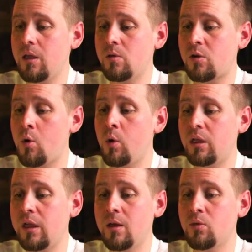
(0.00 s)
is
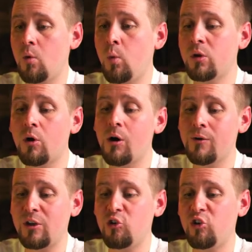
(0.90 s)
going in the wood
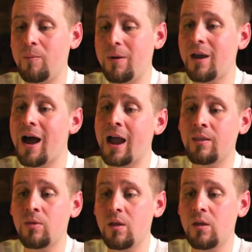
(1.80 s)
carving shipping guide
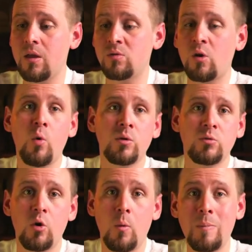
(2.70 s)
that is going
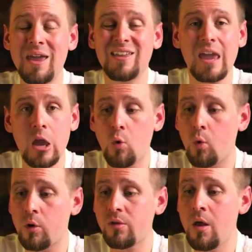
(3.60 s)
to be an
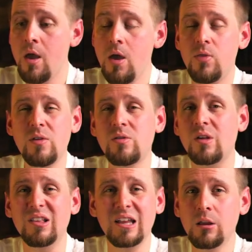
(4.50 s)
e-course this is
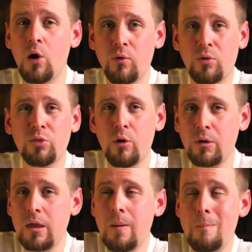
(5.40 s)
a little over
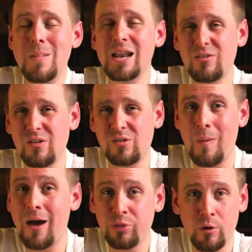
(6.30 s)
30 minutes it's
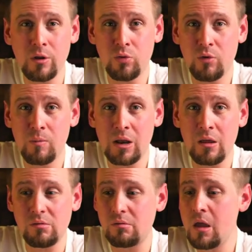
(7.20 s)
about 33
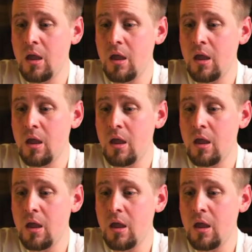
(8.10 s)
minutes